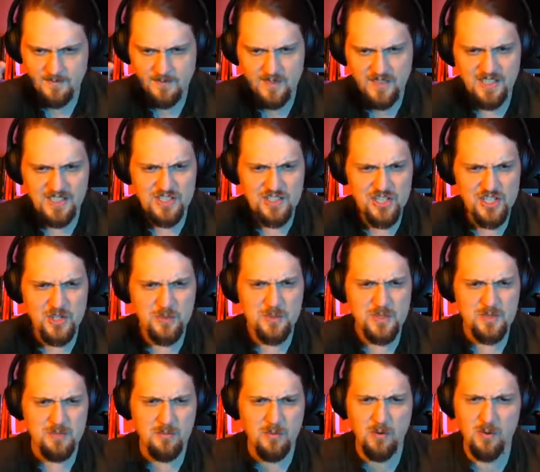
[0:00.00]
and she
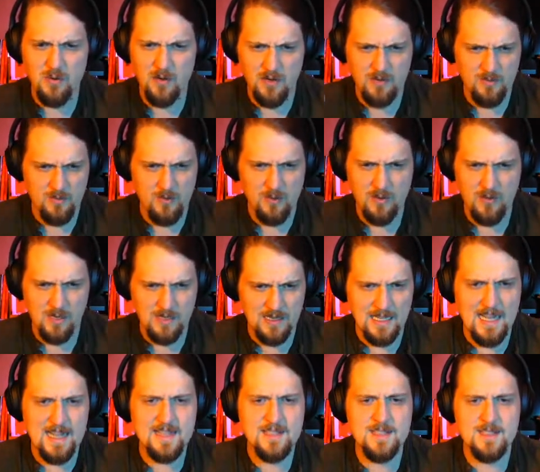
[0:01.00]
was more and more
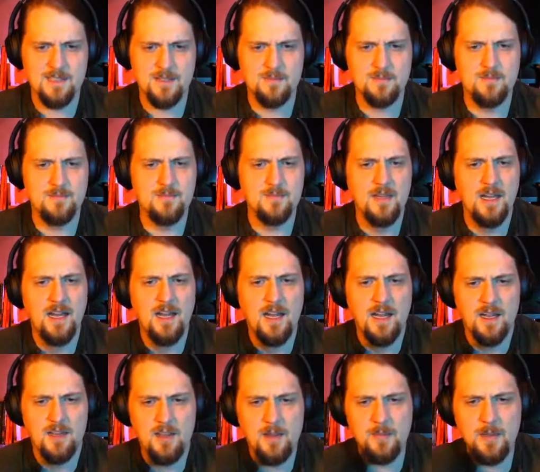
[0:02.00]
gladsome.
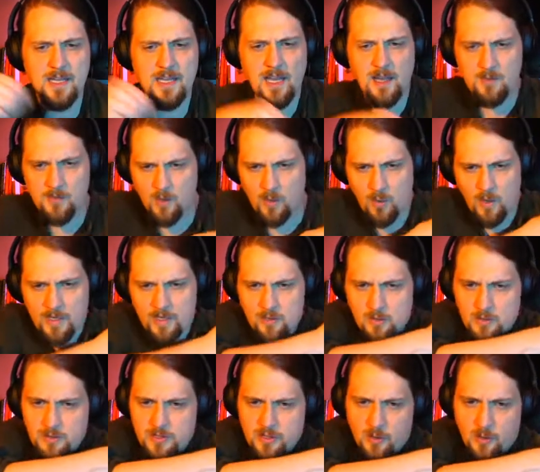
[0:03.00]
They became quite
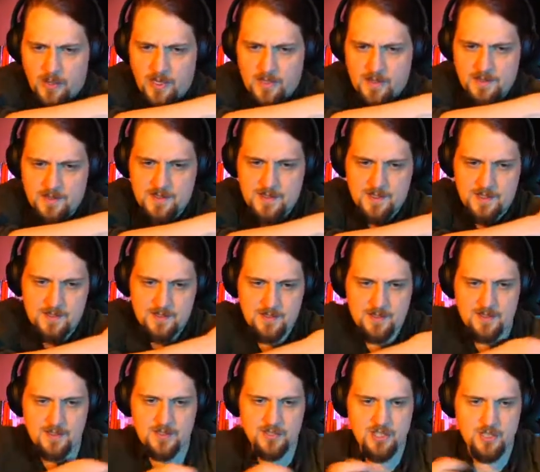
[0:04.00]
old
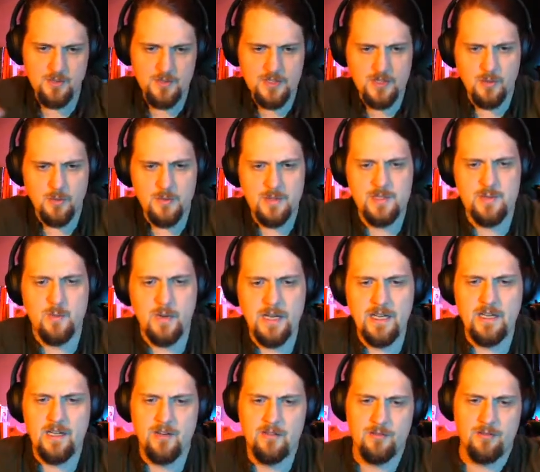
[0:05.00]
acquaintances, and she was always
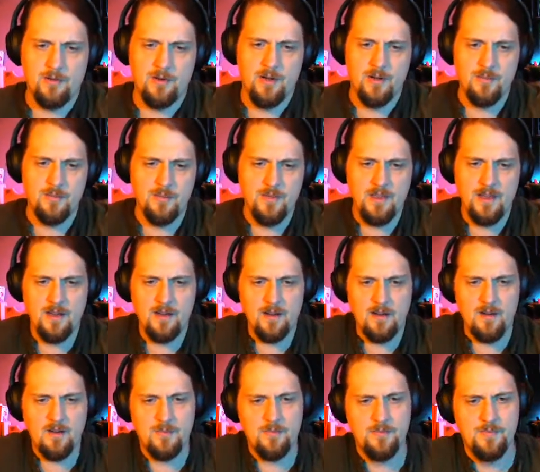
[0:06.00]
waiting for him
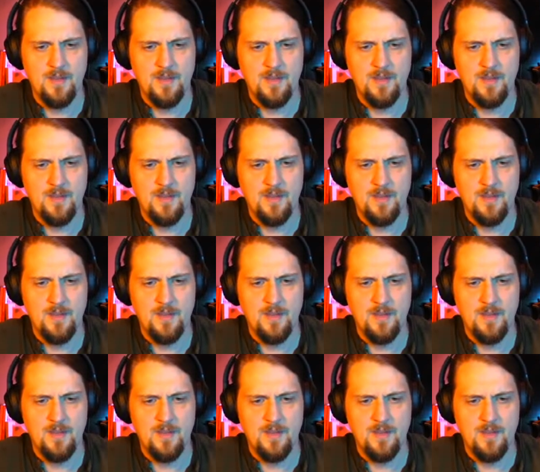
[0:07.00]
there.